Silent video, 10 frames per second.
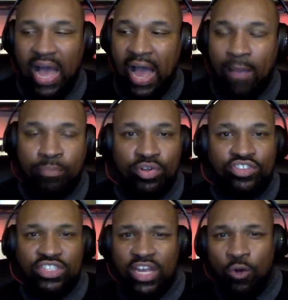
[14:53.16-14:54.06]
I
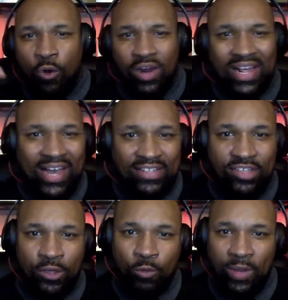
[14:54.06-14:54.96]
appreciate all the
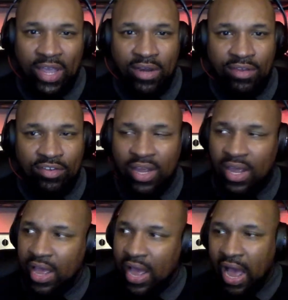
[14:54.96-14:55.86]
content creators.
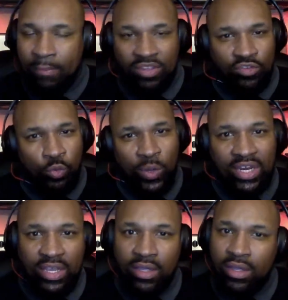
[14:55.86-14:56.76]
I've been
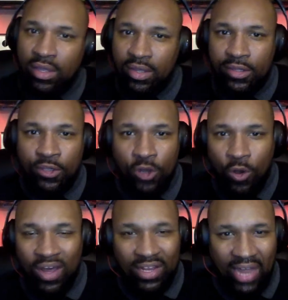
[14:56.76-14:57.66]
tweeting,
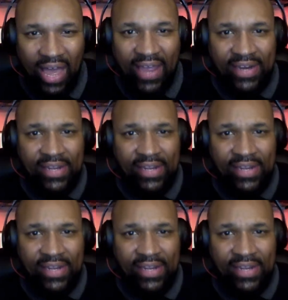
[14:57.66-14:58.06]
a lot.